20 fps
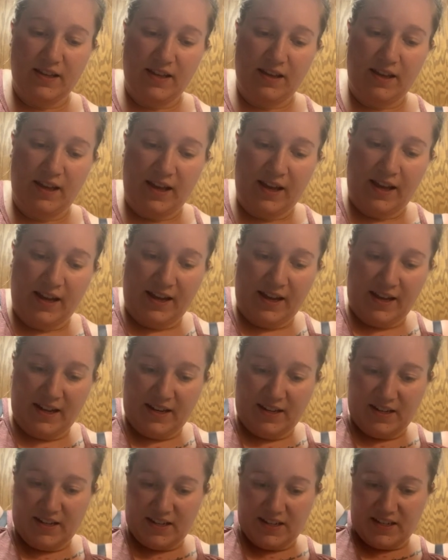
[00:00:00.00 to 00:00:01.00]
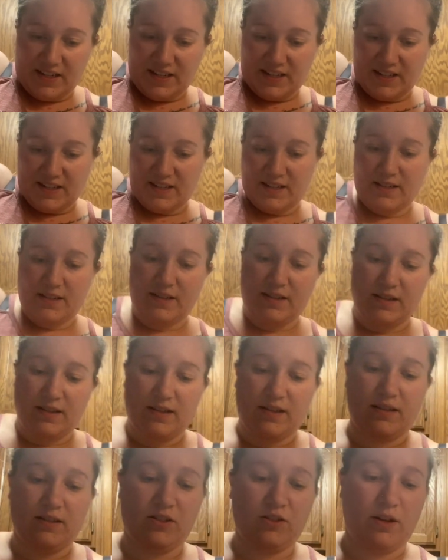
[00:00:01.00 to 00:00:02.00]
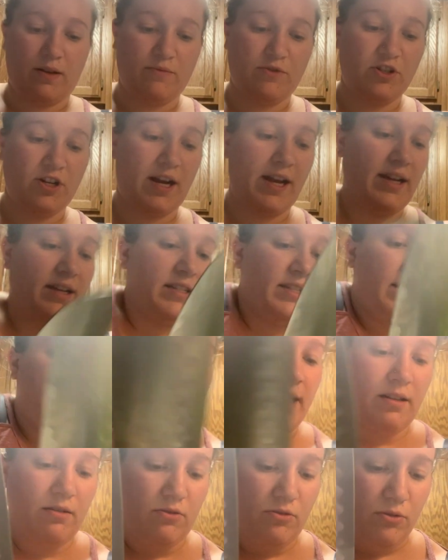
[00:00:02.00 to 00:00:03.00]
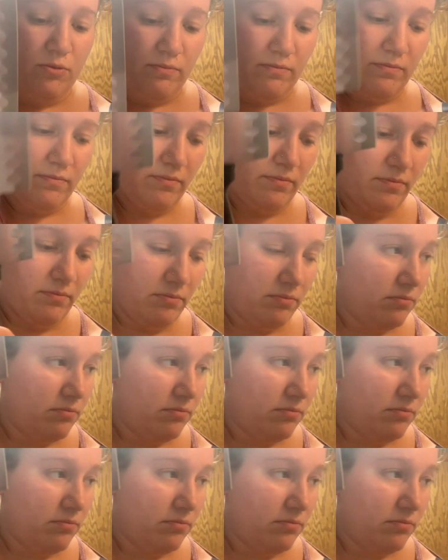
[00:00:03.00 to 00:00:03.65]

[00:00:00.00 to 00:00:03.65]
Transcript: And so I'm trying to eat, oops,